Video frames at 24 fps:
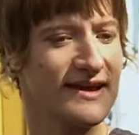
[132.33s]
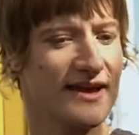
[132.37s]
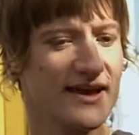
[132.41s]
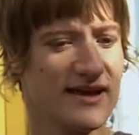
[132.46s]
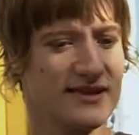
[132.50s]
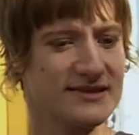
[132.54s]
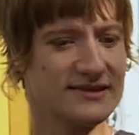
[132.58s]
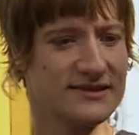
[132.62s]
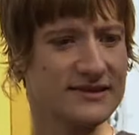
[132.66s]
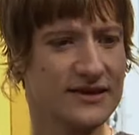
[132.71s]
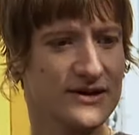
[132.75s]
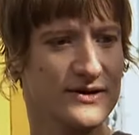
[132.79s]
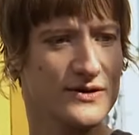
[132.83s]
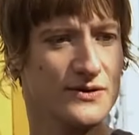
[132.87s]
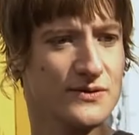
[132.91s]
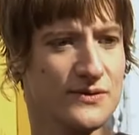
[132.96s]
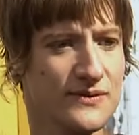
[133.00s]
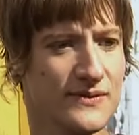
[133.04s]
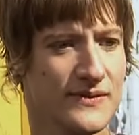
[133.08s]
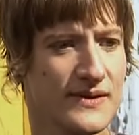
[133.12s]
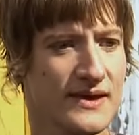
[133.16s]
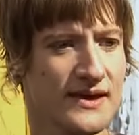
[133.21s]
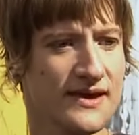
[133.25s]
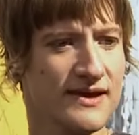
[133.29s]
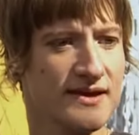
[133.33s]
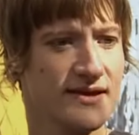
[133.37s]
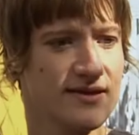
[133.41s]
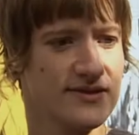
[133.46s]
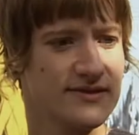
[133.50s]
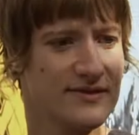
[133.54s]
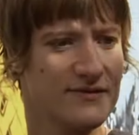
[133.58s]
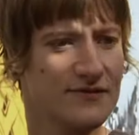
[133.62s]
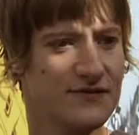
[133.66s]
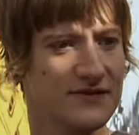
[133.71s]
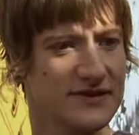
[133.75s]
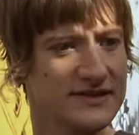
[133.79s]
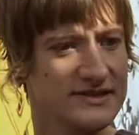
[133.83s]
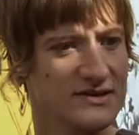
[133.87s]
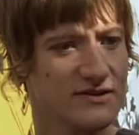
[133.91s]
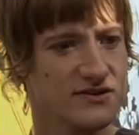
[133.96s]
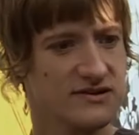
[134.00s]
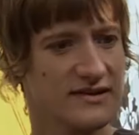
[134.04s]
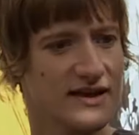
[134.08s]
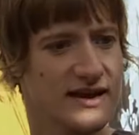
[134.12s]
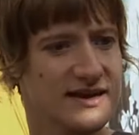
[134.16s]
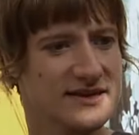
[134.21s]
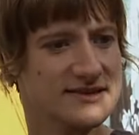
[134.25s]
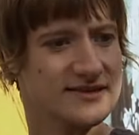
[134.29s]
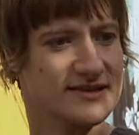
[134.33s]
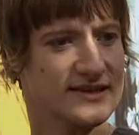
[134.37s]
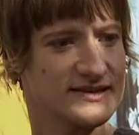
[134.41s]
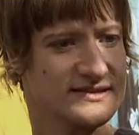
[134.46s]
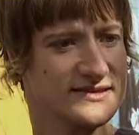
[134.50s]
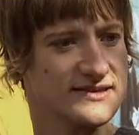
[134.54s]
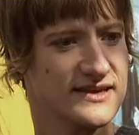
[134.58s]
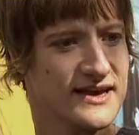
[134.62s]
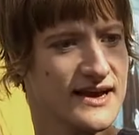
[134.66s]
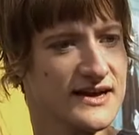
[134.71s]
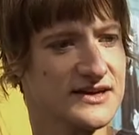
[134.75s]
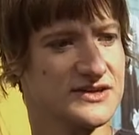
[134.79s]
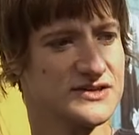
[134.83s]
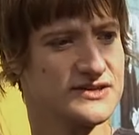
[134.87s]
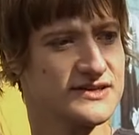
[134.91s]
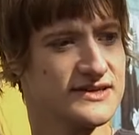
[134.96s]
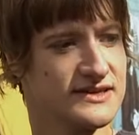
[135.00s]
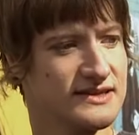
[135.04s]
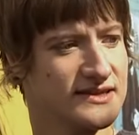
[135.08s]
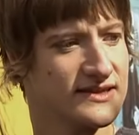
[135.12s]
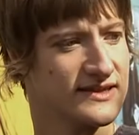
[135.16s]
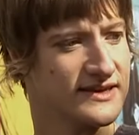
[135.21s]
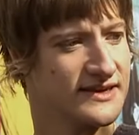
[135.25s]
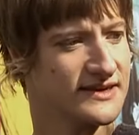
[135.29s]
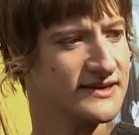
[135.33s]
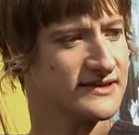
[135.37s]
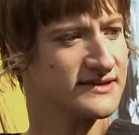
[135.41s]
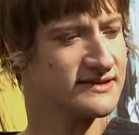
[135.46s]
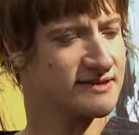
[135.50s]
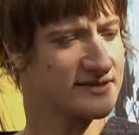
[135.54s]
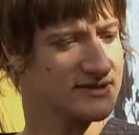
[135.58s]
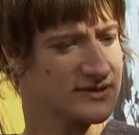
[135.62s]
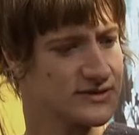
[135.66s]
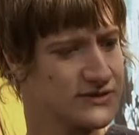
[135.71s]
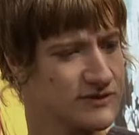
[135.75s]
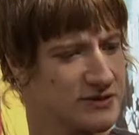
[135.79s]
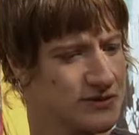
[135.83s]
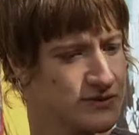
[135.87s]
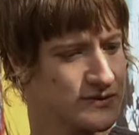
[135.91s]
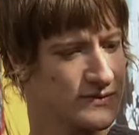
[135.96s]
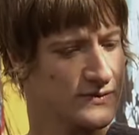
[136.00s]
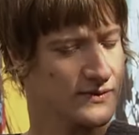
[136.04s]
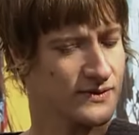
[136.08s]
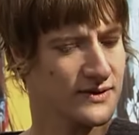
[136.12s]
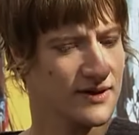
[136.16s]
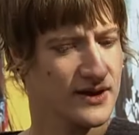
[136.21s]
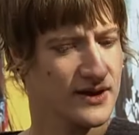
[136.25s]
And so the physical access actually leads to